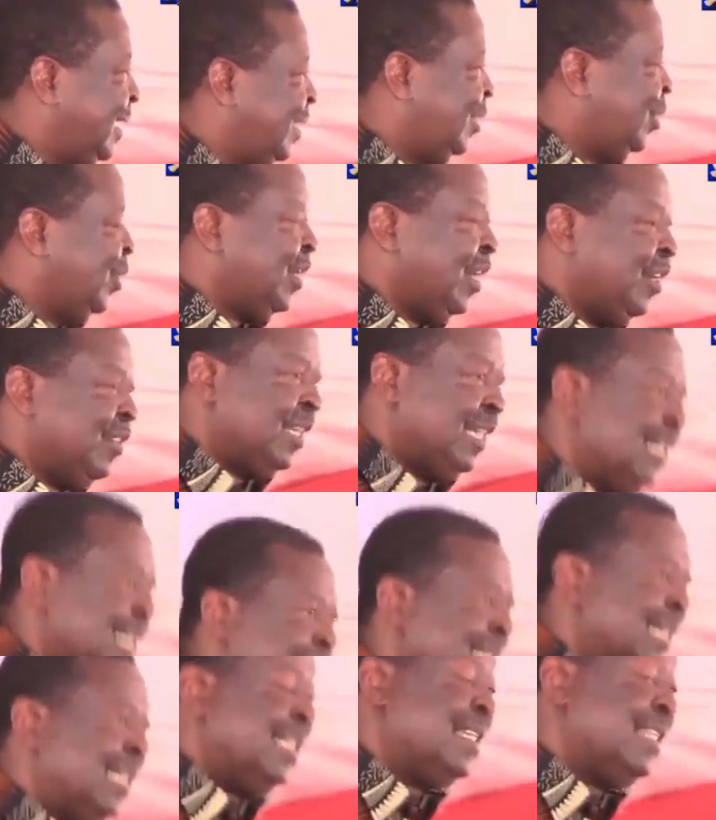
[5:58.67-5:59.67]

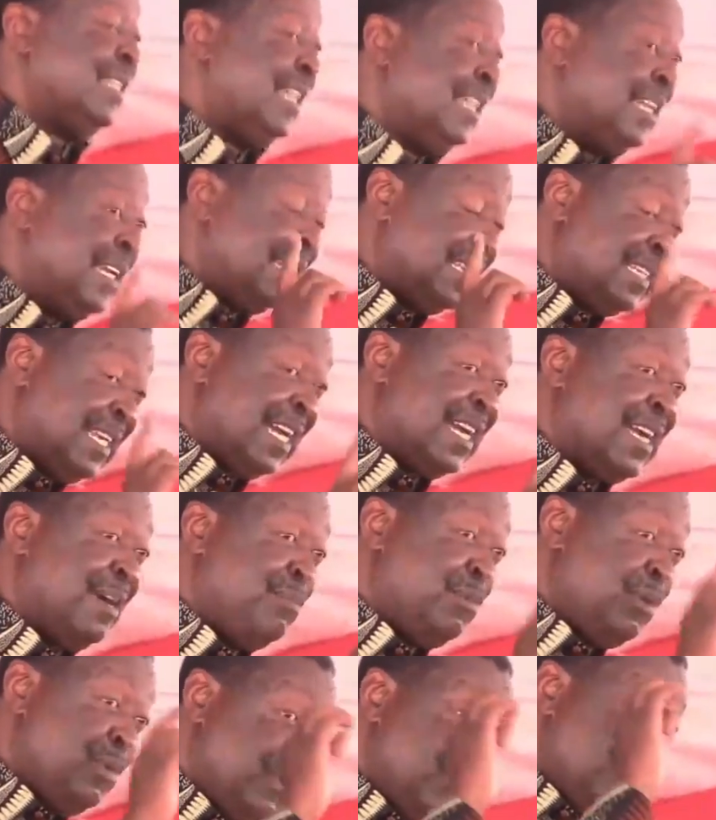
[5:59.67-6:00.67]
2008, na
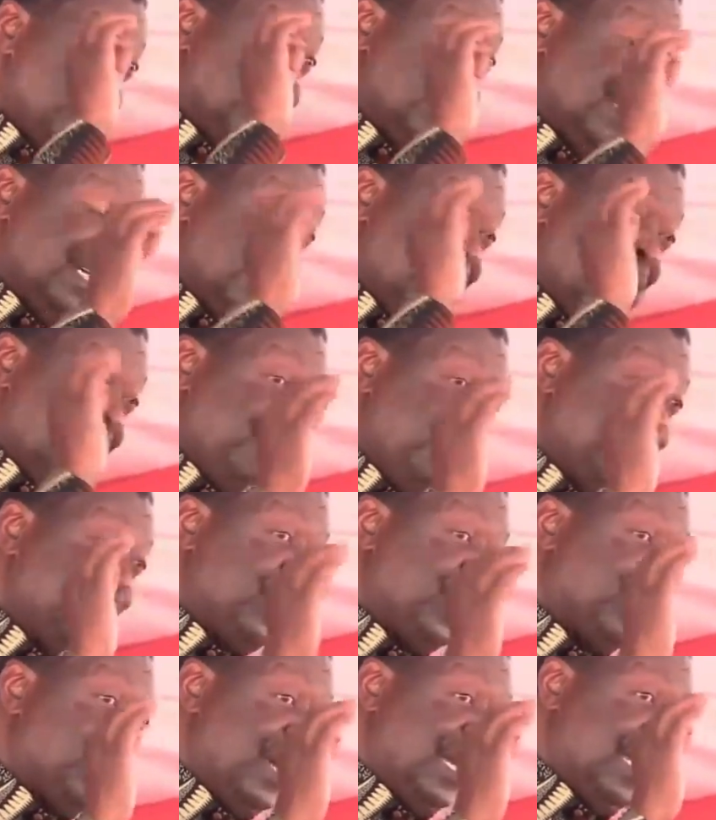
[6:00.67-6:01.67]
nataka
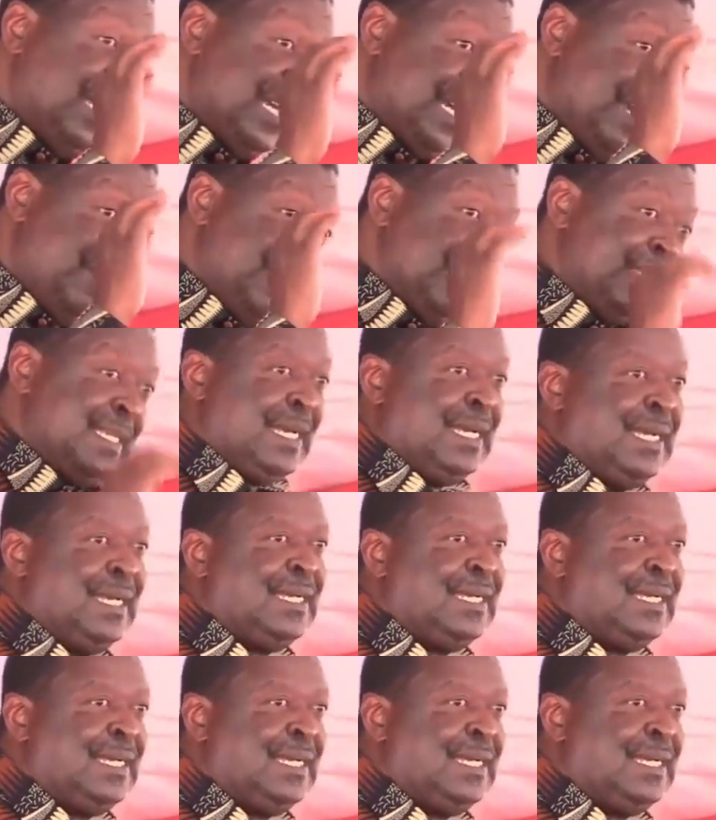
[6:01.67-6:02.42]
mchukue hii kabisa.